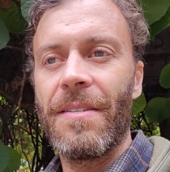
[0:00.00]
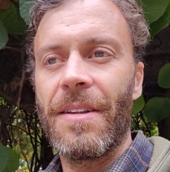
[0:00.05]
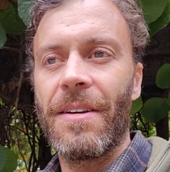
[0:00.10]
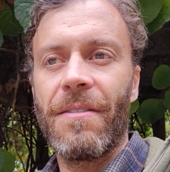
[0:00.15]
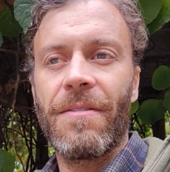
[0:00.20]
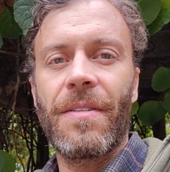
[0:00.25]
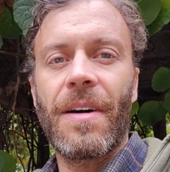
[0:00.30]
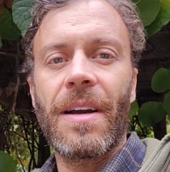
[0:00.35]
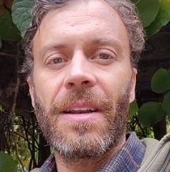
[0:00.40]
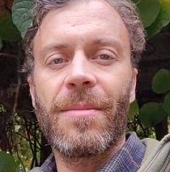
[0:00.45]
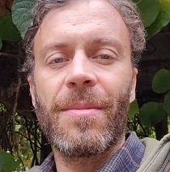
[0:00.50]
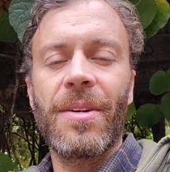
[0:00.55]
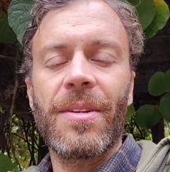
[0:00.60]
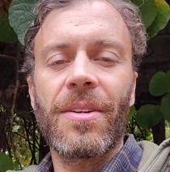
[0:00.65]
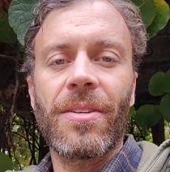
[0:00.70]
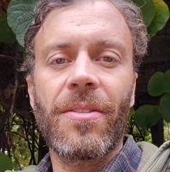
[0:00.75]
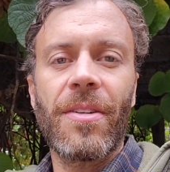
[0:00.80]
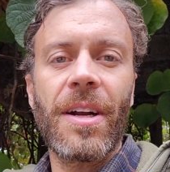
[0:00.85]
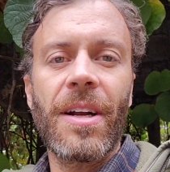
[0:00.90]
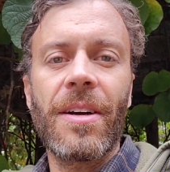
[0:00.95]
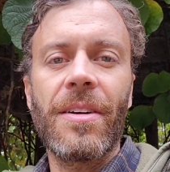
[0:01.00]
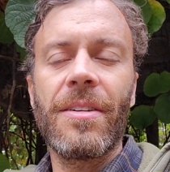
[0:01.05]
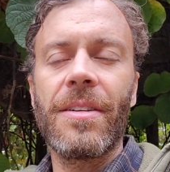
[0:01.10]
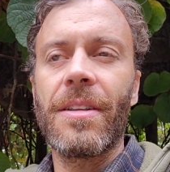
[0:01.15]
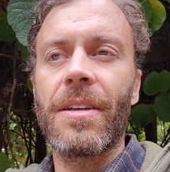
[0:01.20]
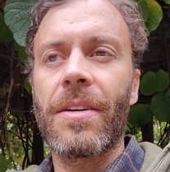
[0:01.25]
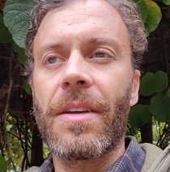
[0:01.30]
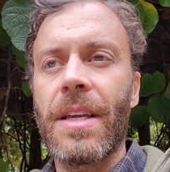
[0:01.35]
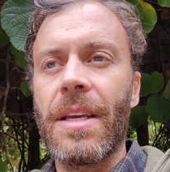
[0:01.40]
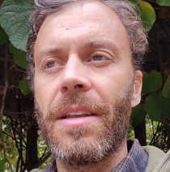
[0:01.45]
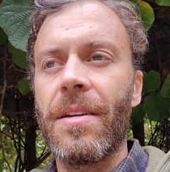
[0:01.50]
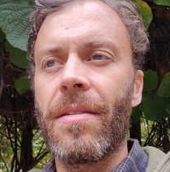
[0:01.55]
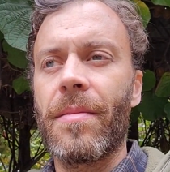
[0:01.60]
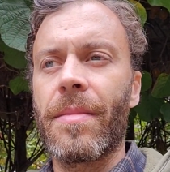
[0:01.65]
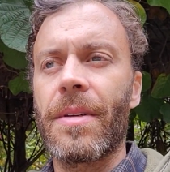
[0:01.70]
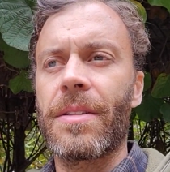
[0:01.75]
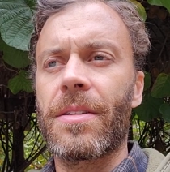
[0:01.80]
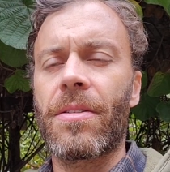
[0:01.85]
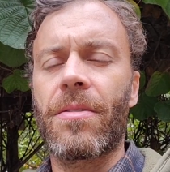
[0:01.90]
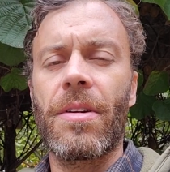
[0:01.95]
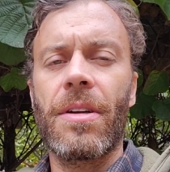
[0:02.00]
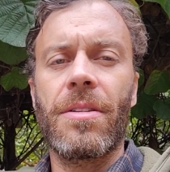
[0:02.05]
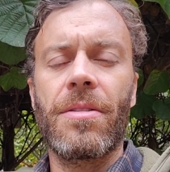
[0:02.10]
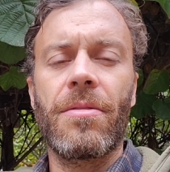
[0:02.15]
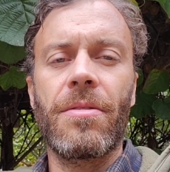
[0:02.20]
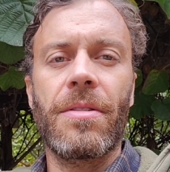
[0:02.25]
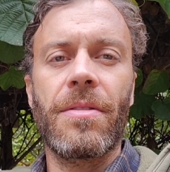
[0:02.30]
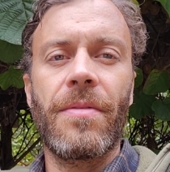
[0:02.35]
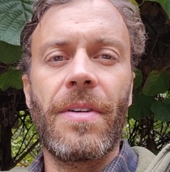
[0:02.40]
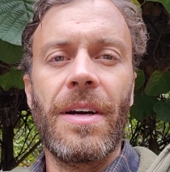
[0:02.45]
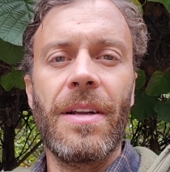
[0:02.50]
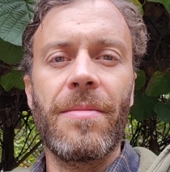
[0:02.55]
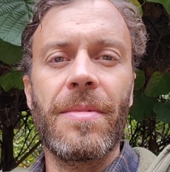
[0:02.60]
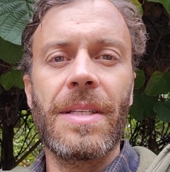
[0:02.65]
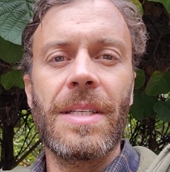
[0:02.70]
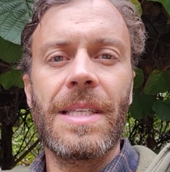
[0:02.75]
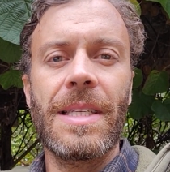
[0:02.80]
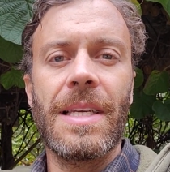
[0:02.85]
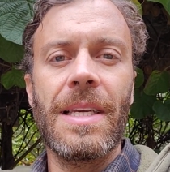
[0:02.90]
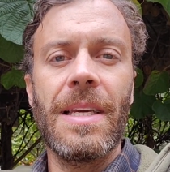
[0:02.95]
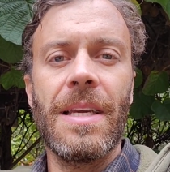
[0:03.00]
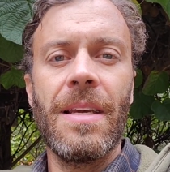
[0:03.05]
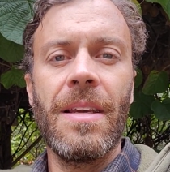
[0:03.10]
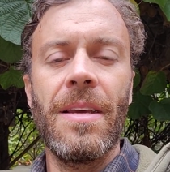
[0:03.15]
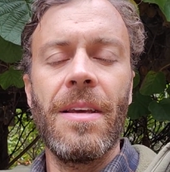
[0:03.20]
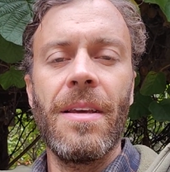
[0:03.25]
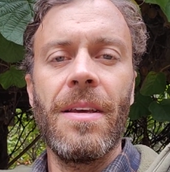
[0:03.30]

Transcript: They'll find them on the ground and they'll eat them. It's a great source of vitamin C.